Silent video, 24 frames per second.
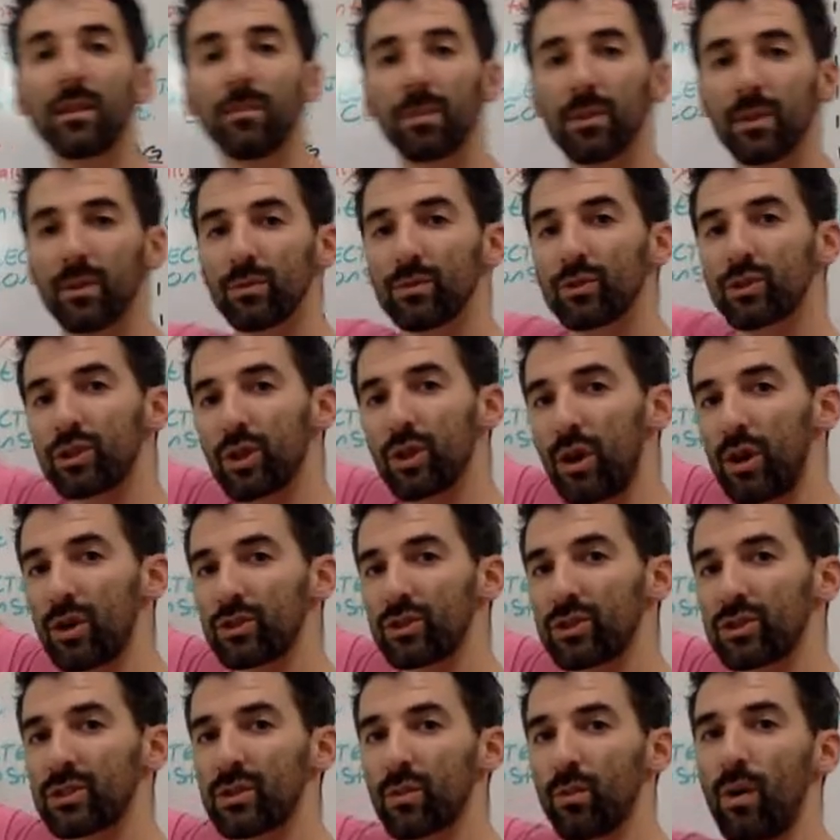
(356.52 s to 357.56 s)
The balloon
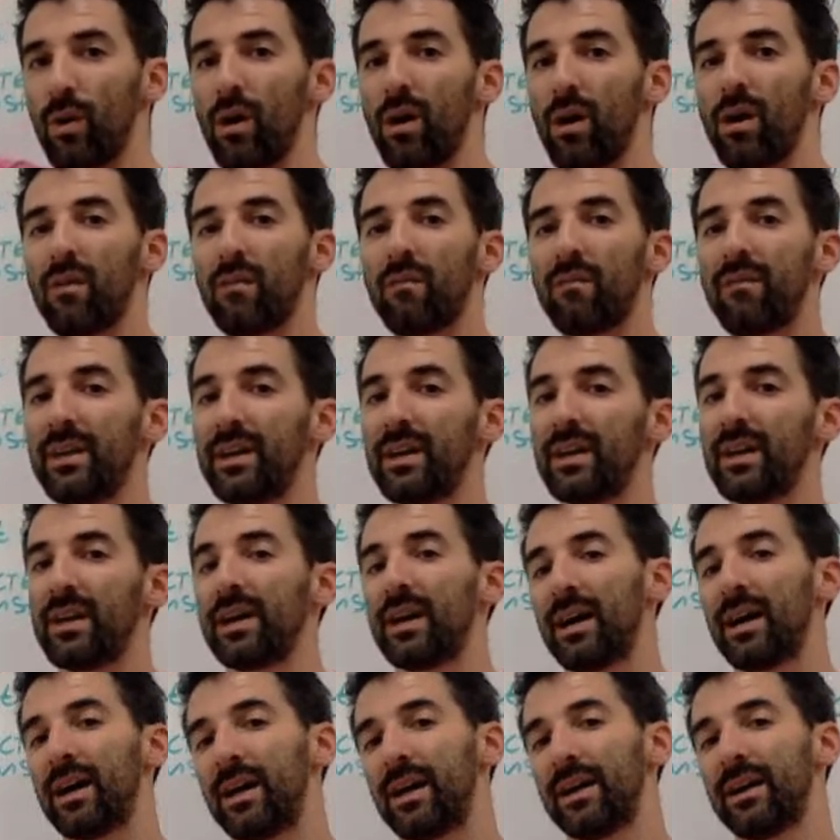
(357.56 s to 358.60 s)
charges the wall
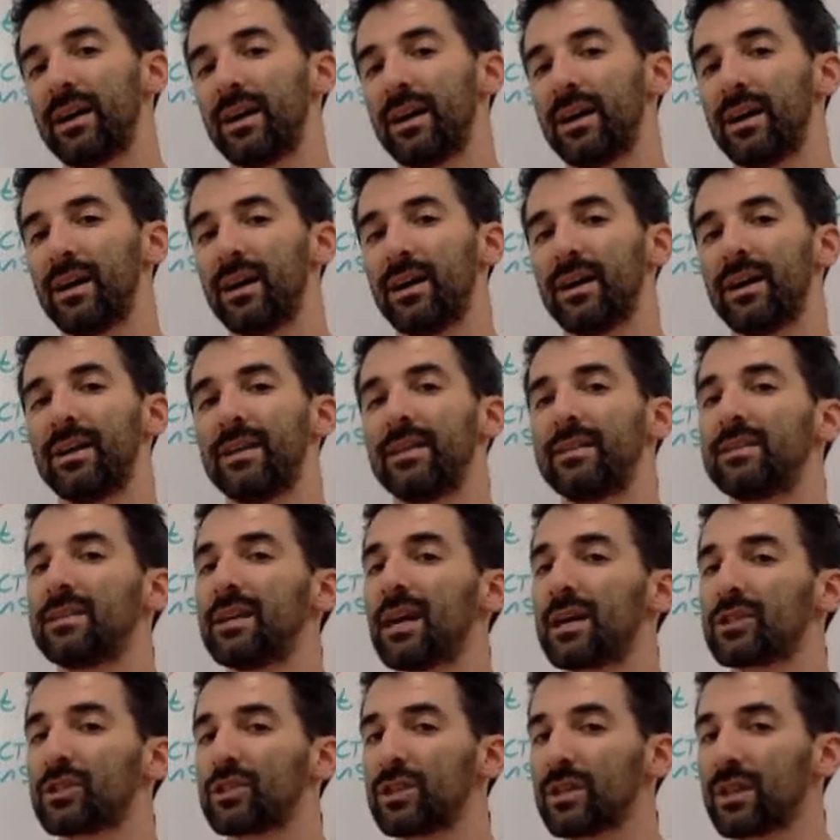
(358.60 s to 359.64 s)
via an
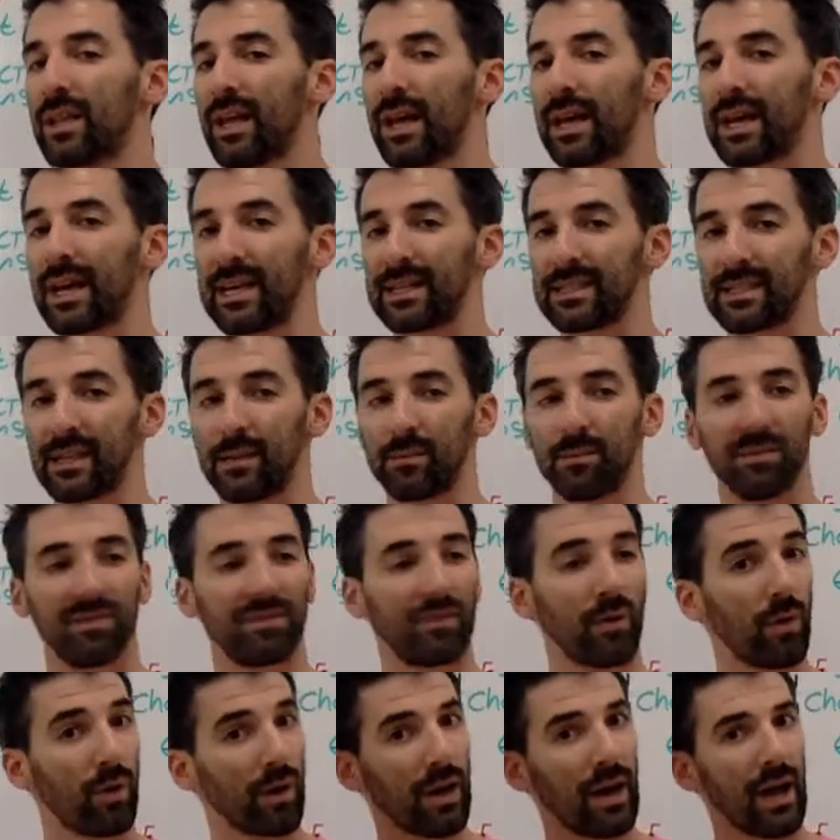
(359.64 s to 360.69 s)
induction, like I said
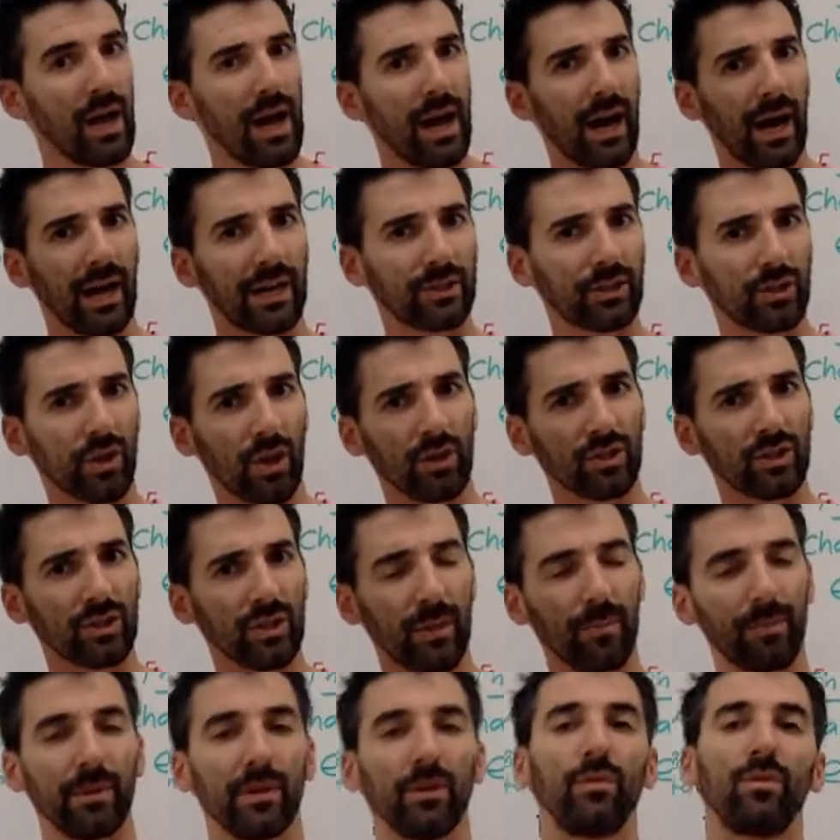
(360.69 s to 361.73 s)
before. I charge
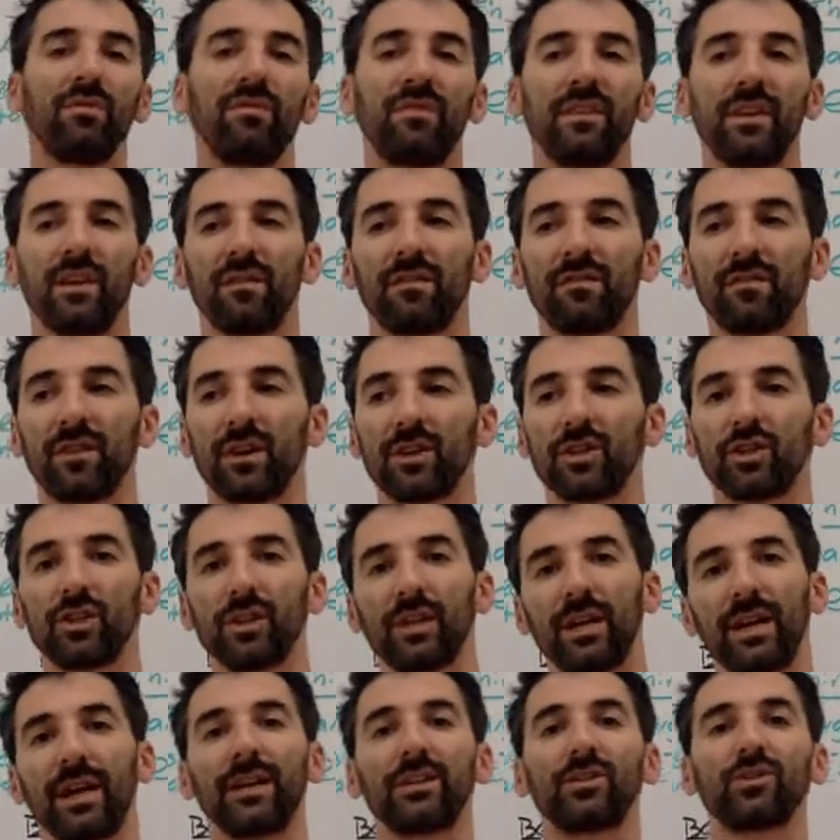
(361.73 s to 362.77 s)
that balloon via
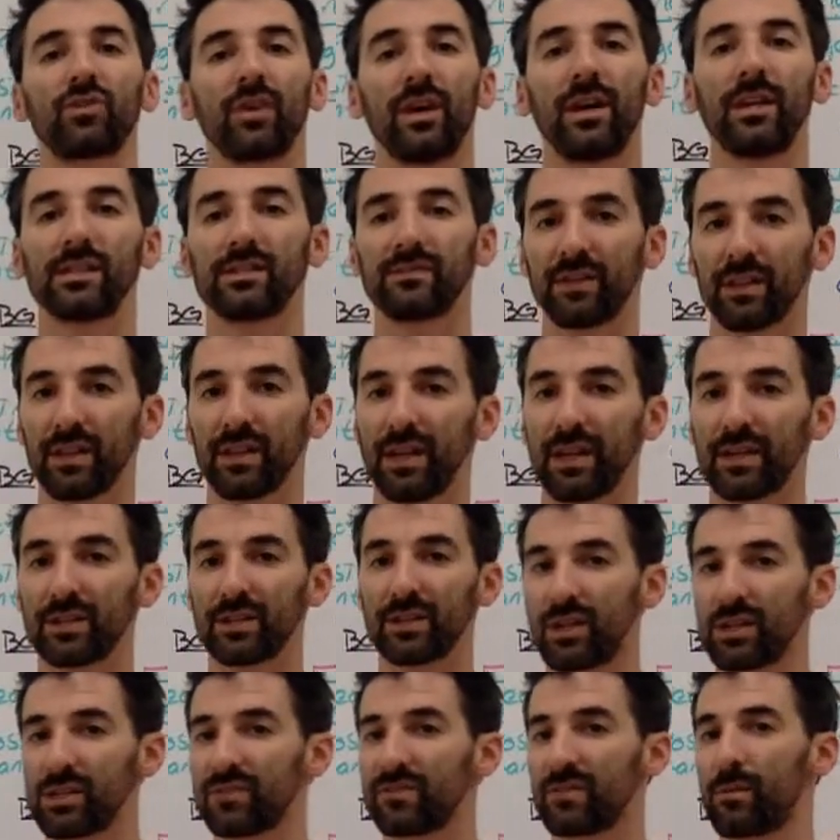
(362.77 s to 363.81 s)
friction, and I transfer
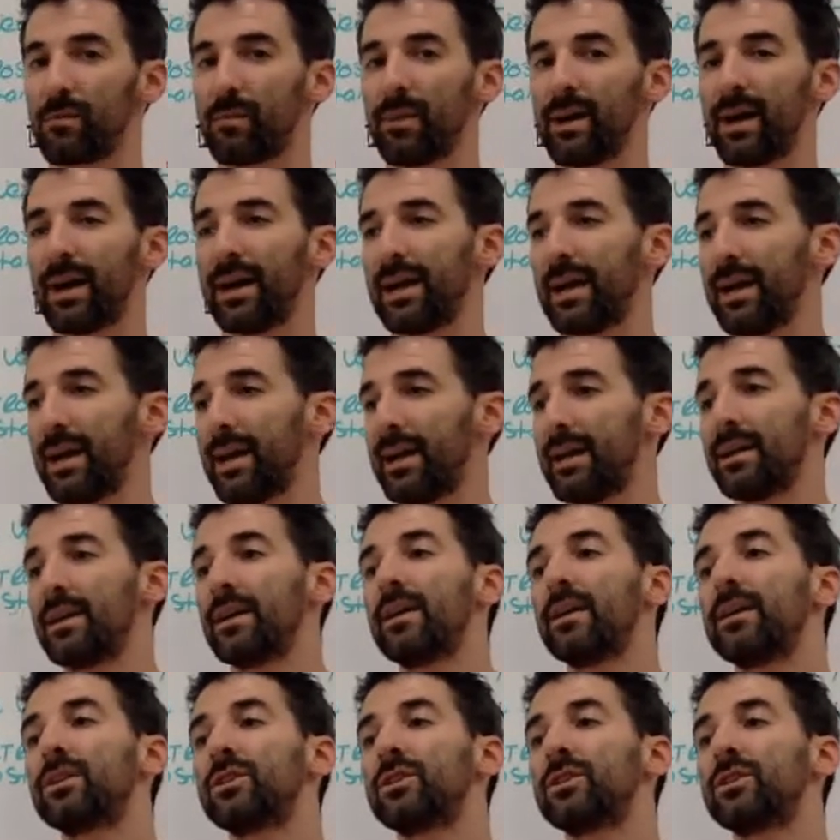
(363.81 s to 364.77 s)
electrons from my head